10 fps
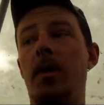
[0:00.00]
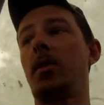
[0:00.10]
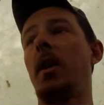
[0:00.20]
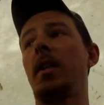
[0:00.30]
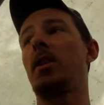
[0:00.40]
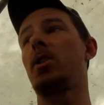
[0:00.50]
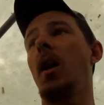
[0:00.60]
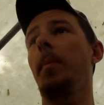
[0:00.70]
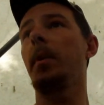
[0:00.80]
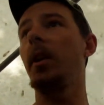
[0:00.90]
trying to get the
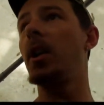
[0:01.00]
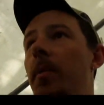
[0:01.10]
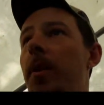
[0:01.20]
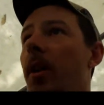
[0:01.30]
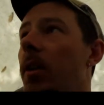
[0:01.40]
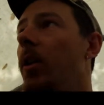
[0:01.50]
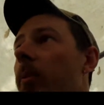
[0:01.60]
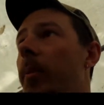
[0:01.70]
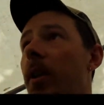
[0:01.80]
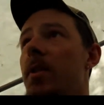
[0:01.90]
shop cleaned up here a little
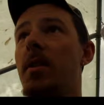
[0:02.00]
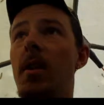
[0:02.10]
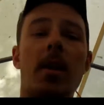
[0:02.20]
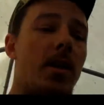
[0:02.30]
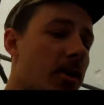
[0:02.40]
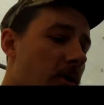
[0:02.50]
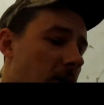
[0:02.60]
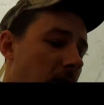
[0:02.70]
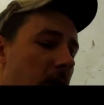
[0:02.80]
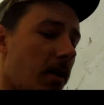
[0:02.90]
bit because you got lots
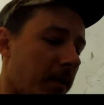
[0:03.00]
going on.